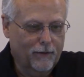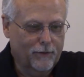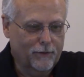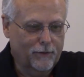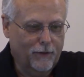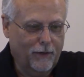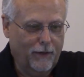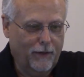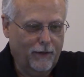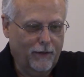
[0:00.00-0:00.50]

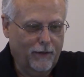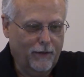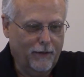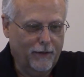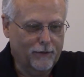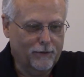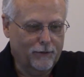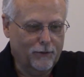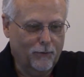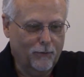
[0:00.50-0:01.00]
Satan
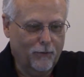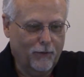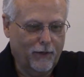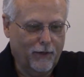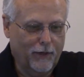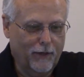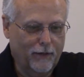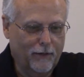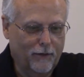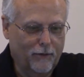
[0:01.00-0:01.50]
has some
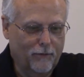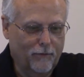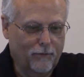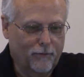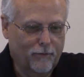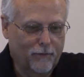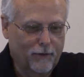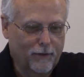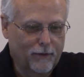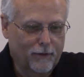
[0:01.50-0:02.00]
kind
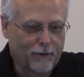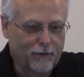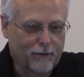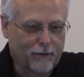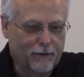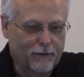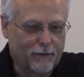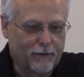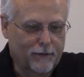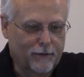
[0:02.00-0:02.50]

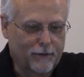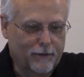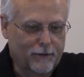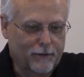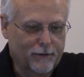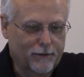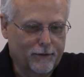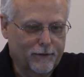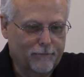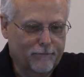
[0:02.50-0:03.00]

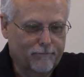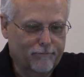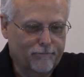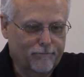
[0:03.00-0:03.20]
of